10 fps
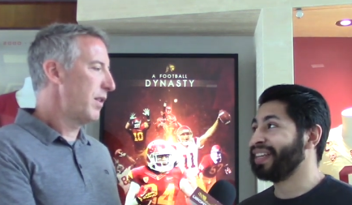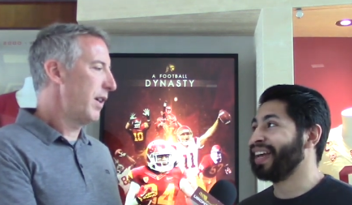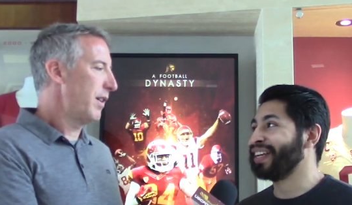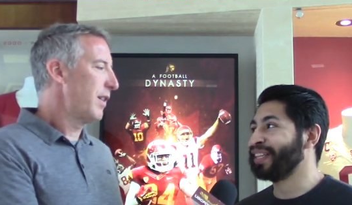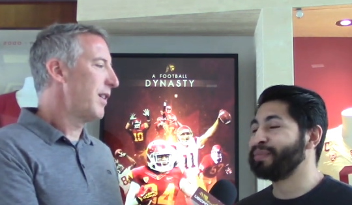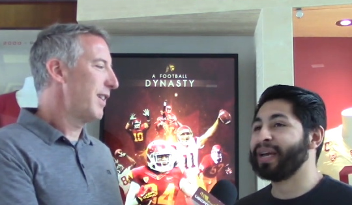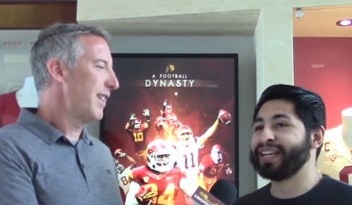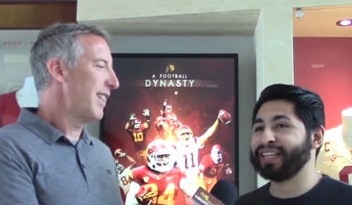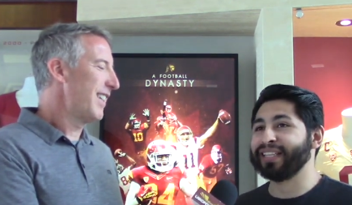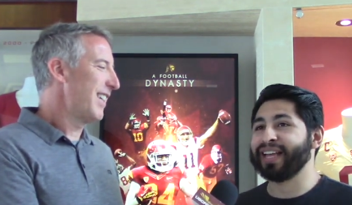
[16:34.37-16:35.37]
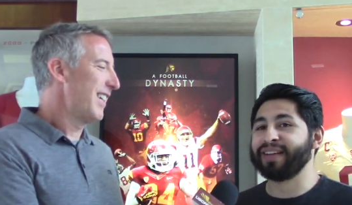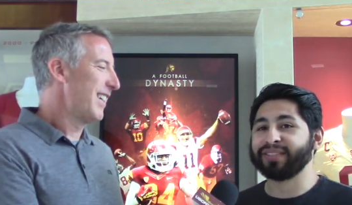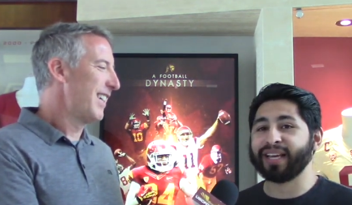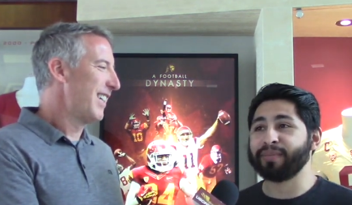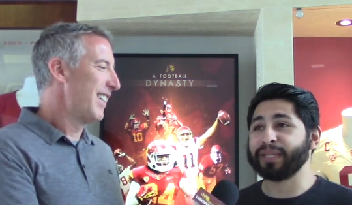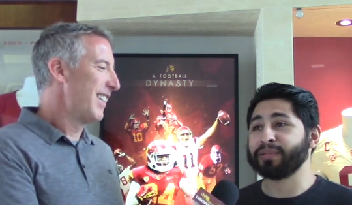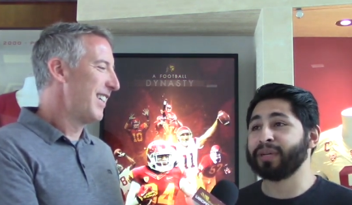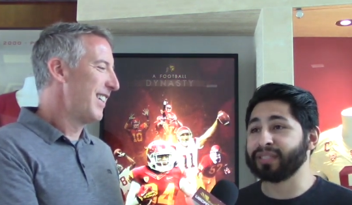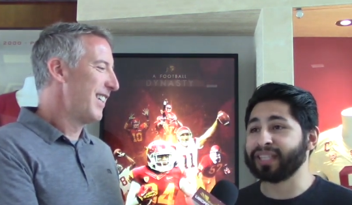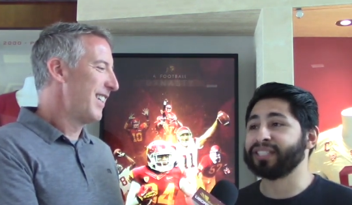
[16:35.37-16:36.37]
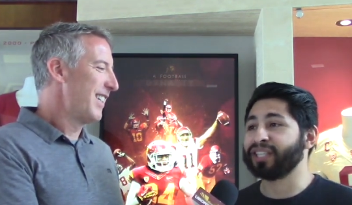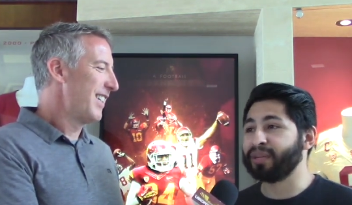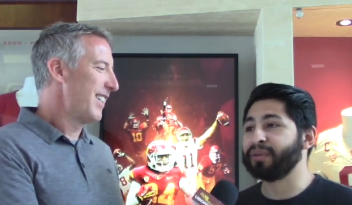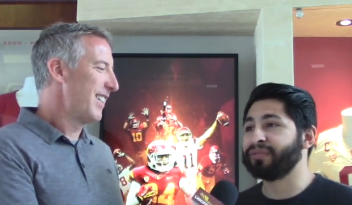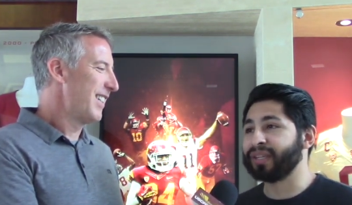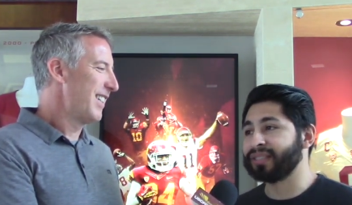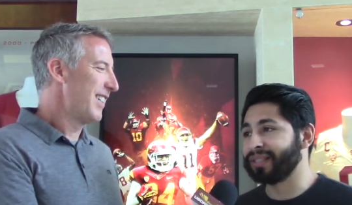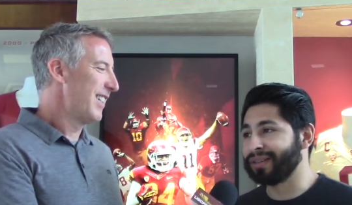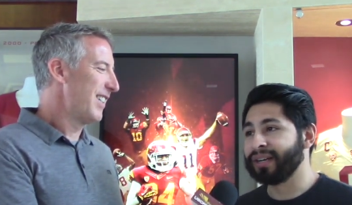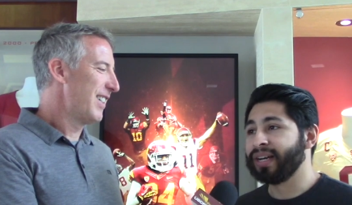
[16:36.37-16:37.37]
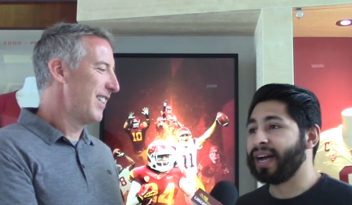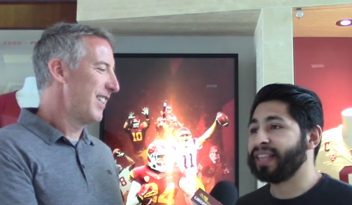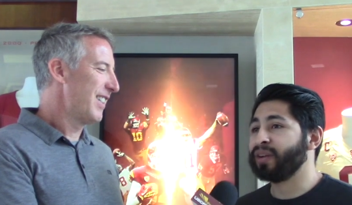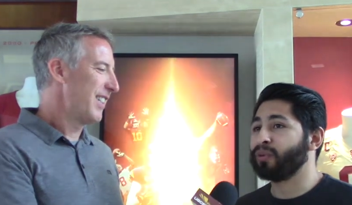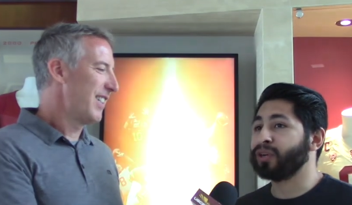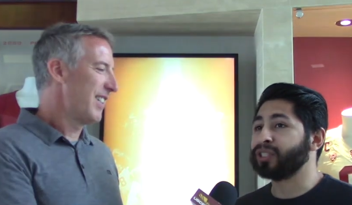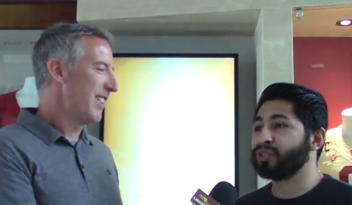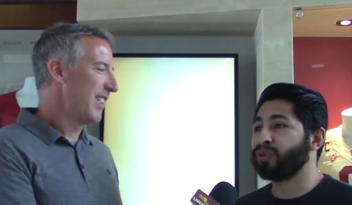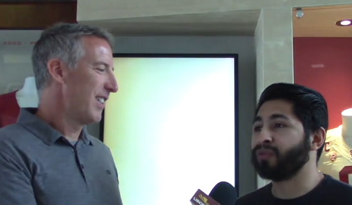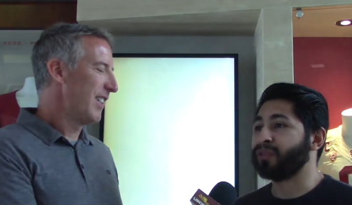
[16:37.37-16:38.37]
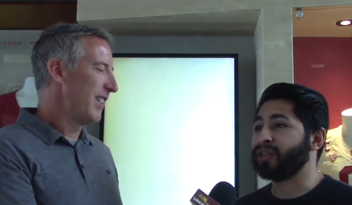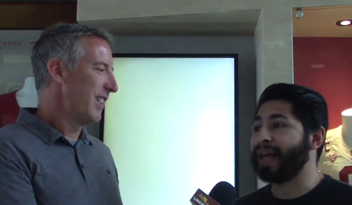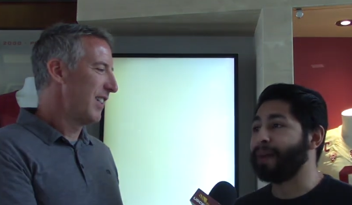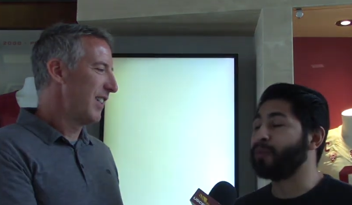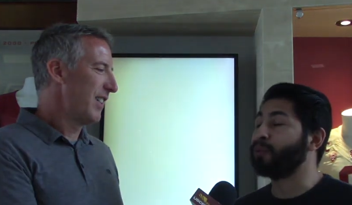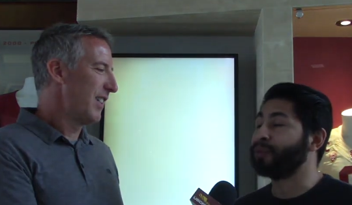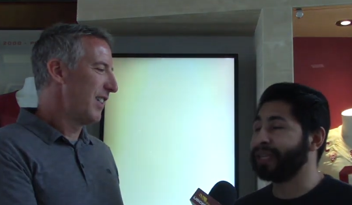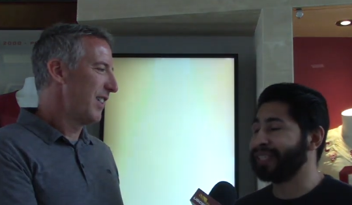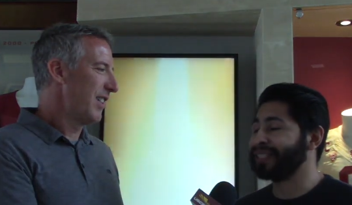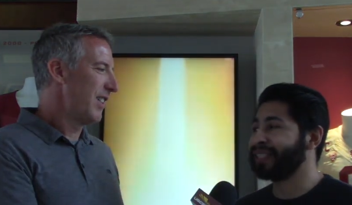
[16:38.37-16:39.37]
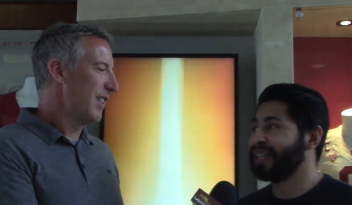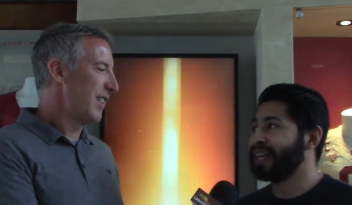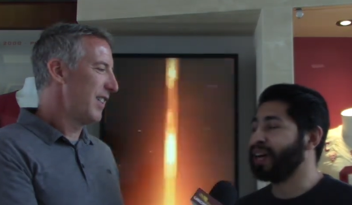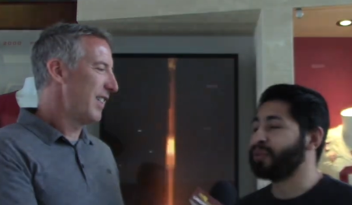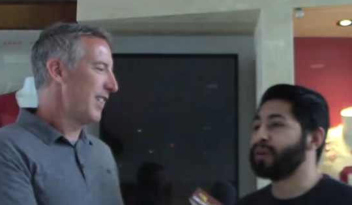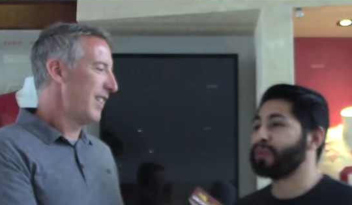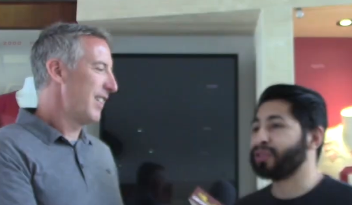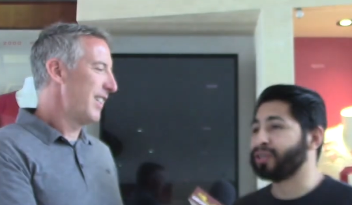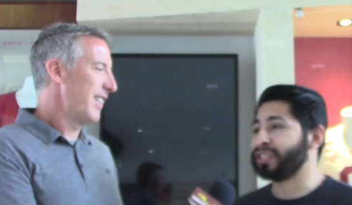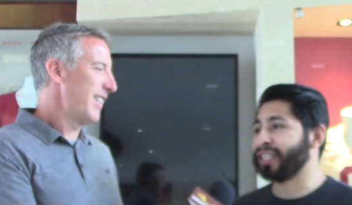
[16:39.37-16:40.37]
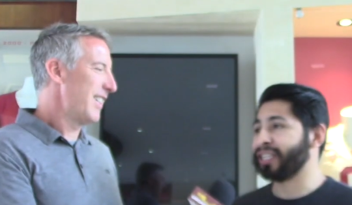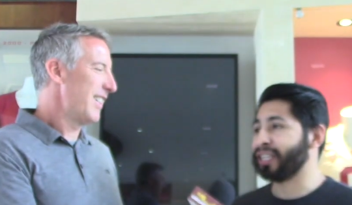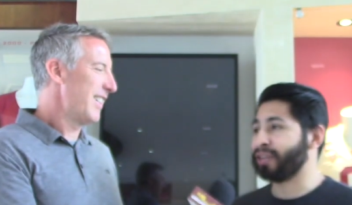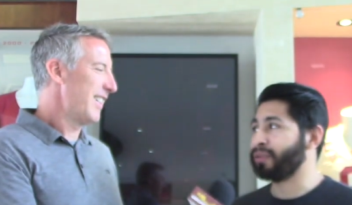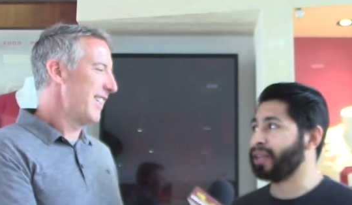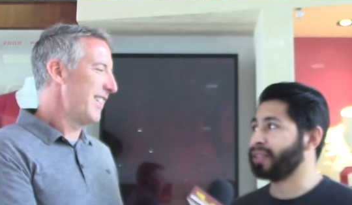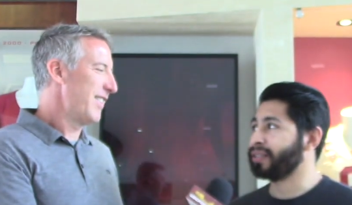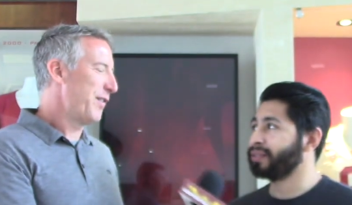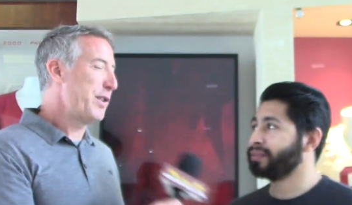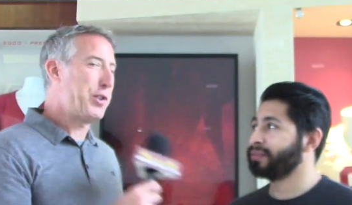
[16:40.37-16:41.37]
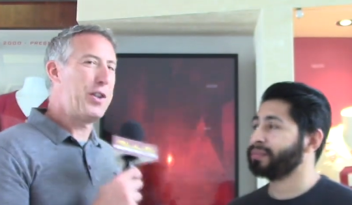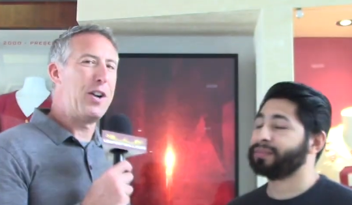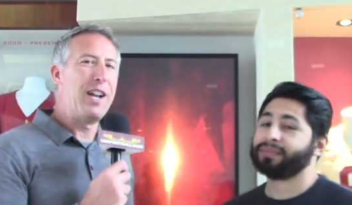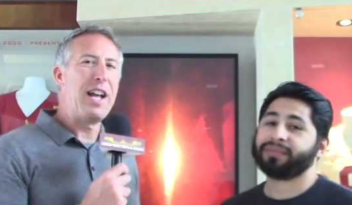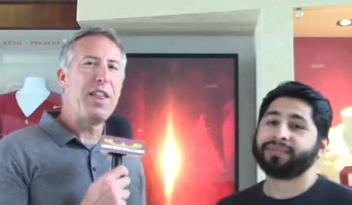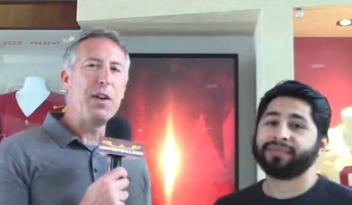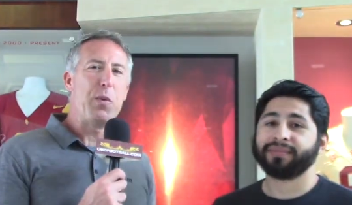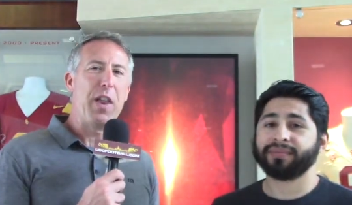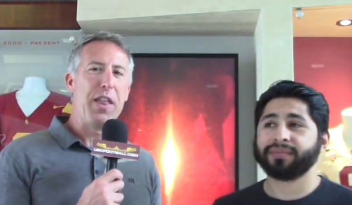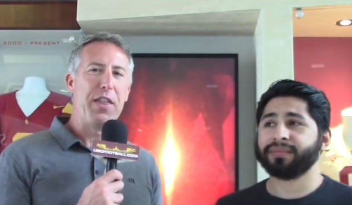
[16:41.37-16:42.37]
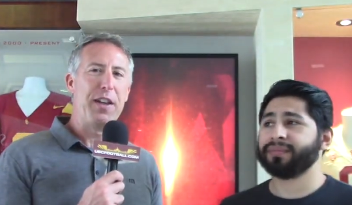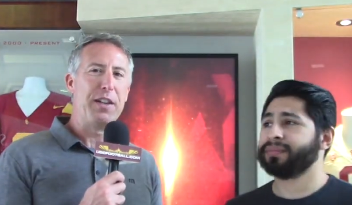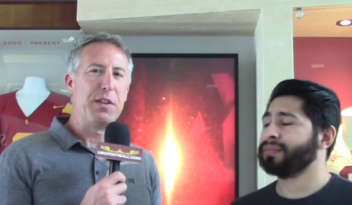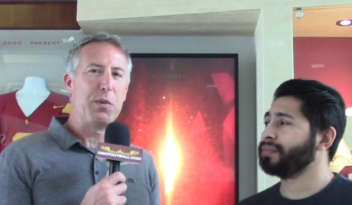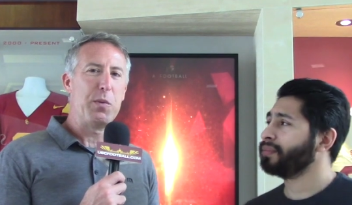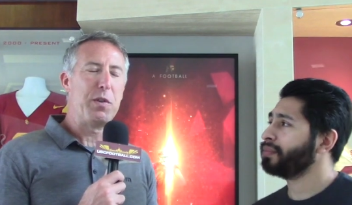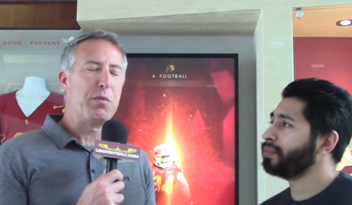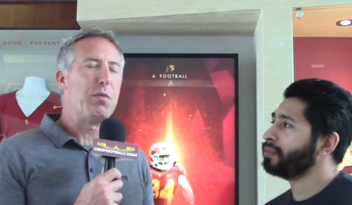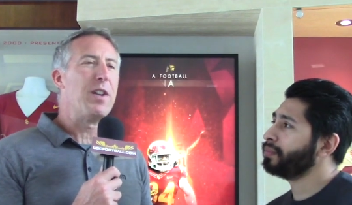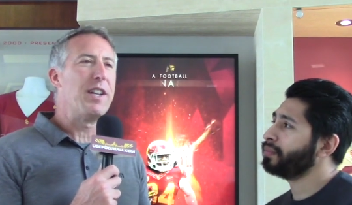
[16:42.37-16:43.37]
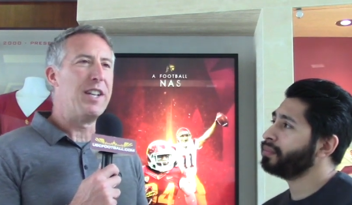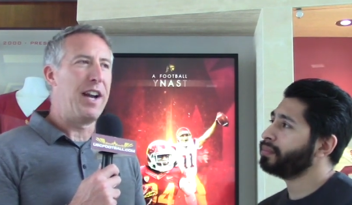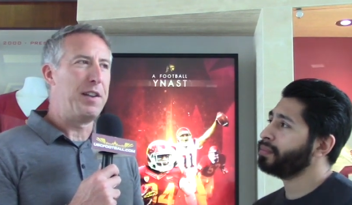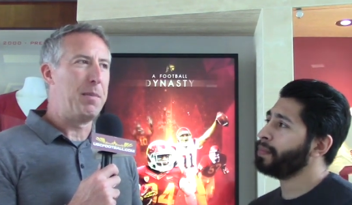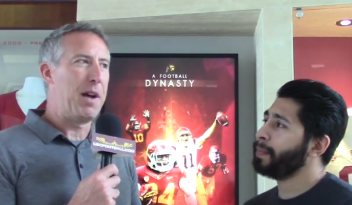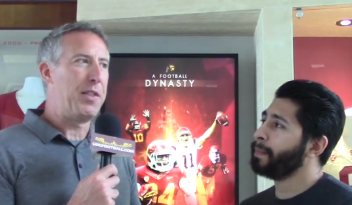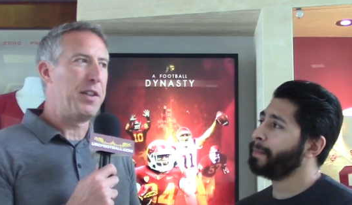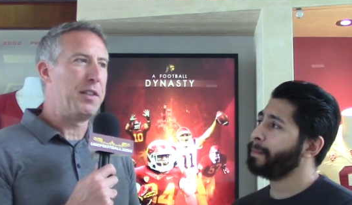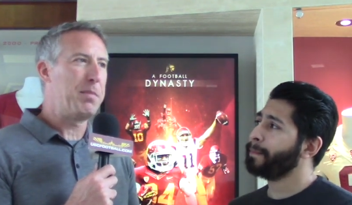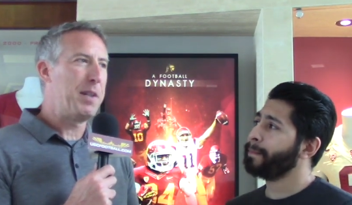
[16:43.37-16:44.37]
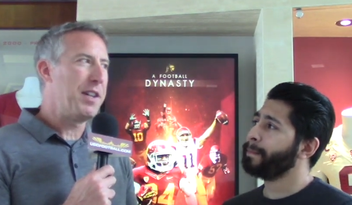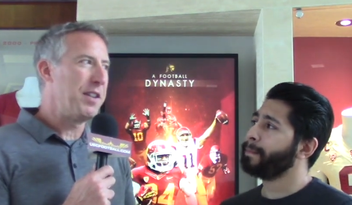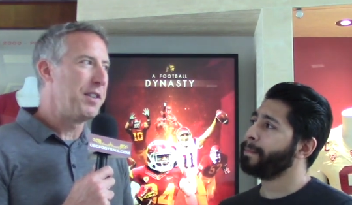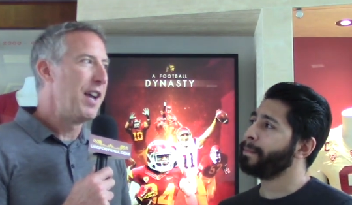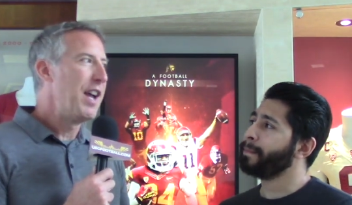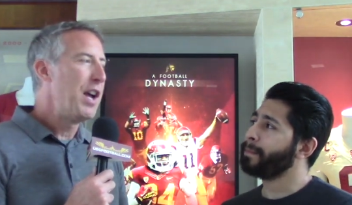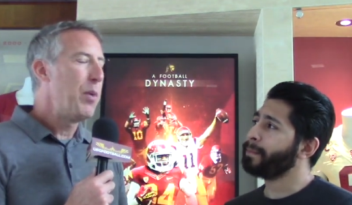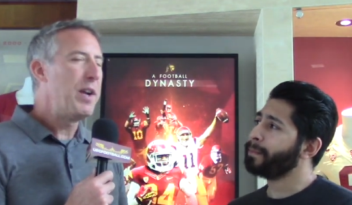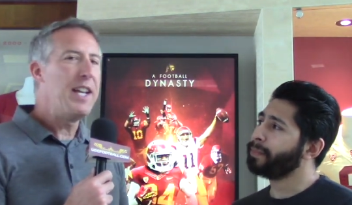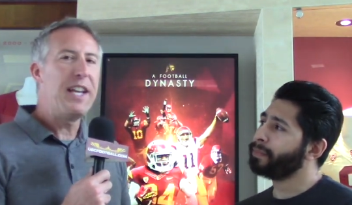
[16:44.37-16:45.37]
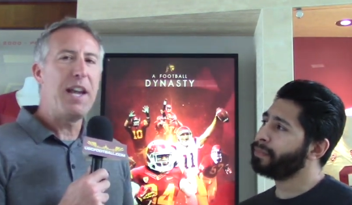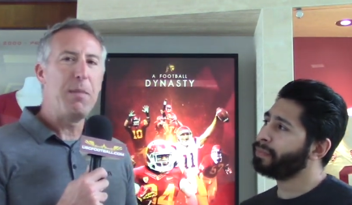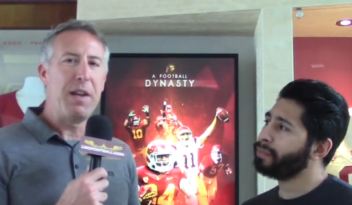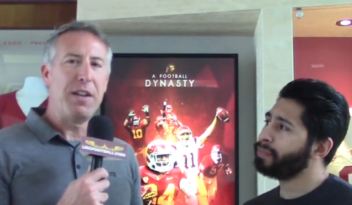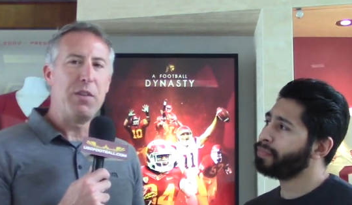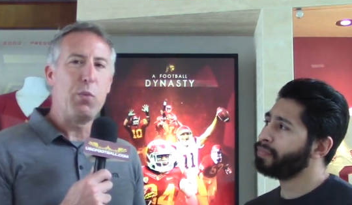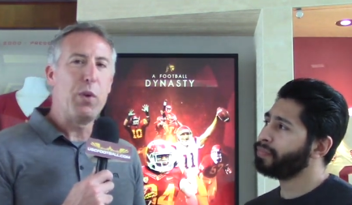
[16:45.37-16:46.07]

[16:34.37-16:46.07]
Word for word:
Speaker 1: He kind of leaned back and he laughed and had a big smile. It's like, it's going to be fun. So I think we're in store for a lot more plays uh, with number
Speaker 2: thirteen and Lincoln Riley. For sure. And I think one of the things what's really nice about this is because when he came in,